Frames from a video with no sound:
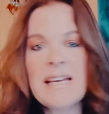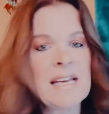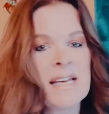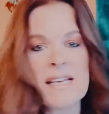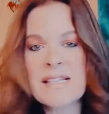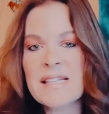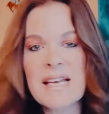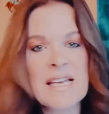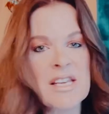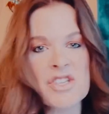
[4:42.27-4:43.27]

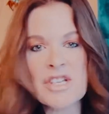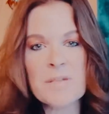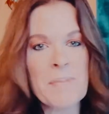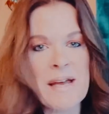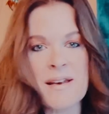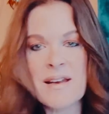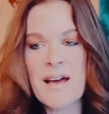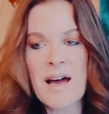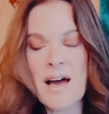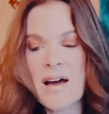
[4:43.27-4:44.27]
has just been
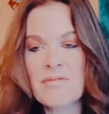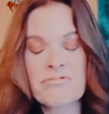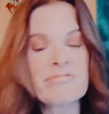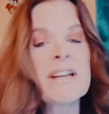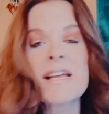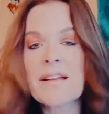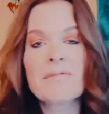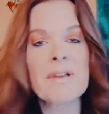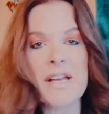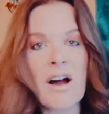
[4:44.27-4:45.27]
really,
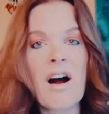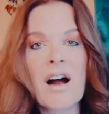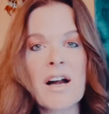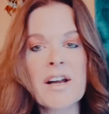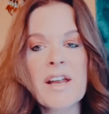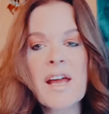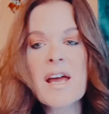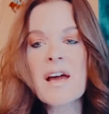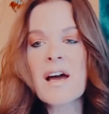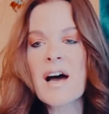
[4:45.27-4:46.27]
really hard.
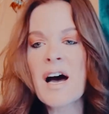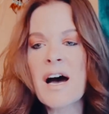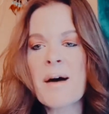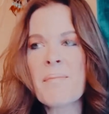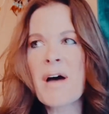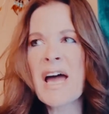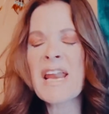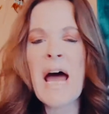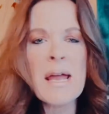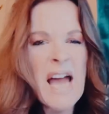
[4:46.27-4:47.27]
And
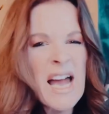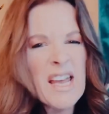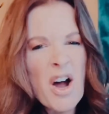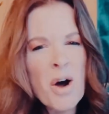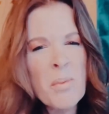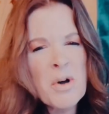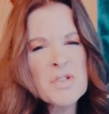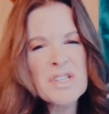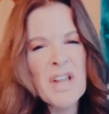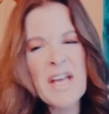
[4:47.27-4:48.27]
I
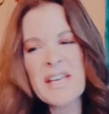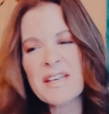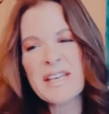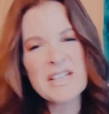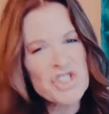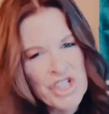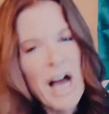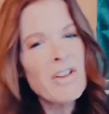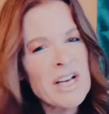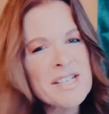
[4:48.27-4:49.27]
almost like get
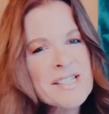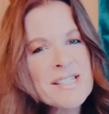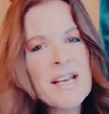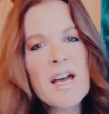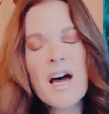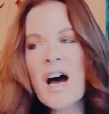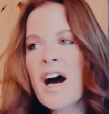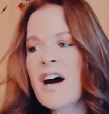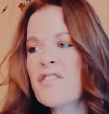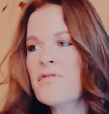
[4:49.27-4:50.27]
jealous
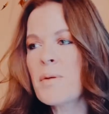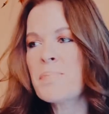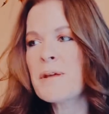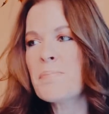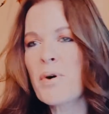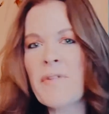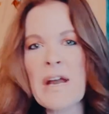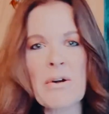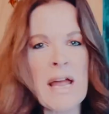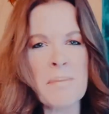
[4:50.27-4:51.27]
of people that
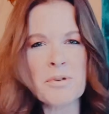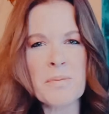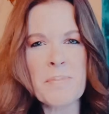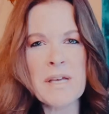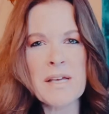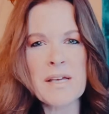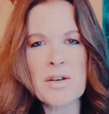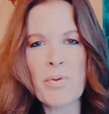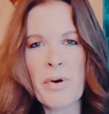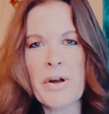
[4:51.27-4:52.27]
are able to be,
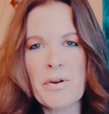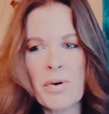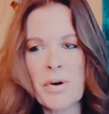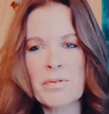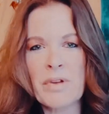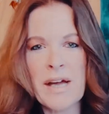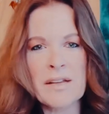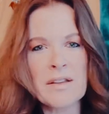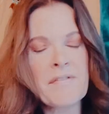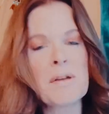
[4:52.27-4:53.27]
quote unquote, like
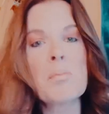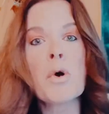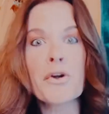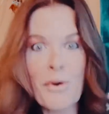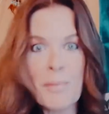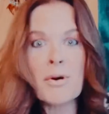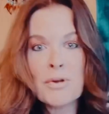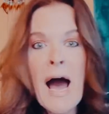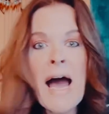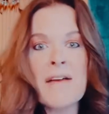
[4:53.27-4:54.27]
living more normal
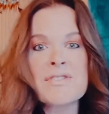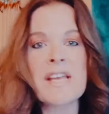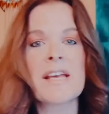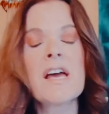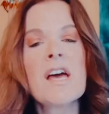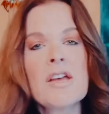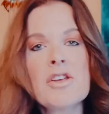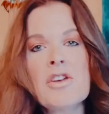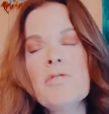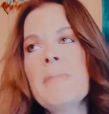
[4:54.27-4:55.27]
lives. Like
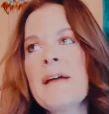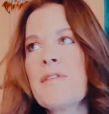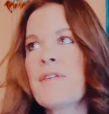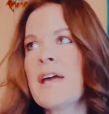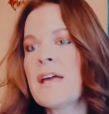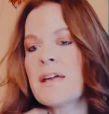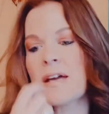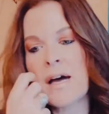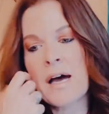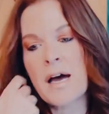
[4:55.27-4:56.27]
you may
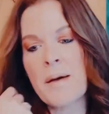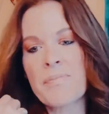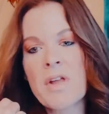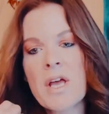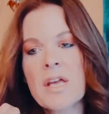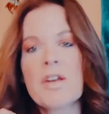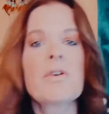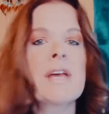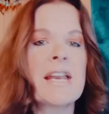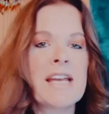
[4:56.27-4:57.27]
think,
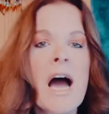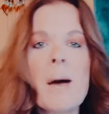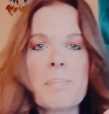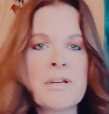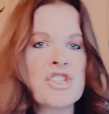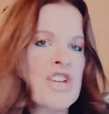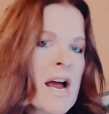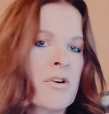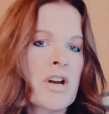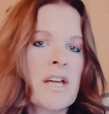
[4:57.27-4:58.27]
getting up and
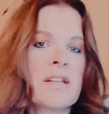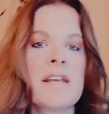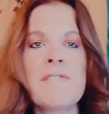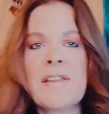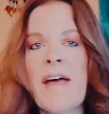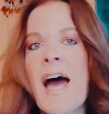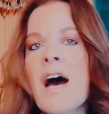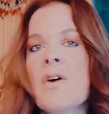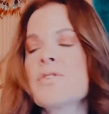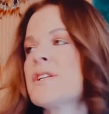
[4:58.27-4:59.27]
showering and leaving the
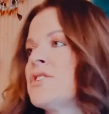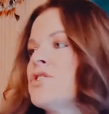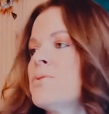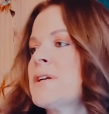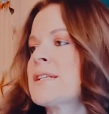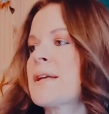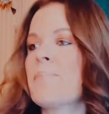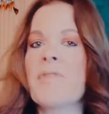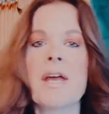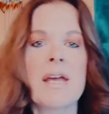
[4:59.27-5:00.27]
house and doing
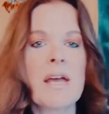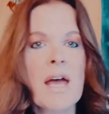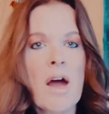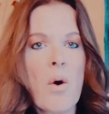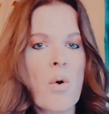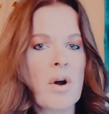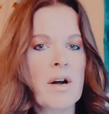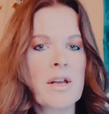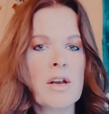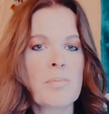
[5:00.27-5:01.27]
something,
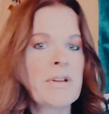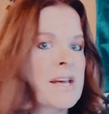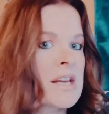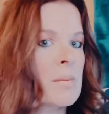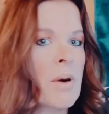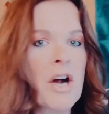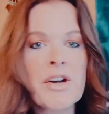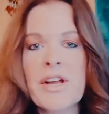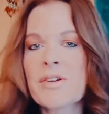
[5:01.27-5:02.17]
or, planning a party or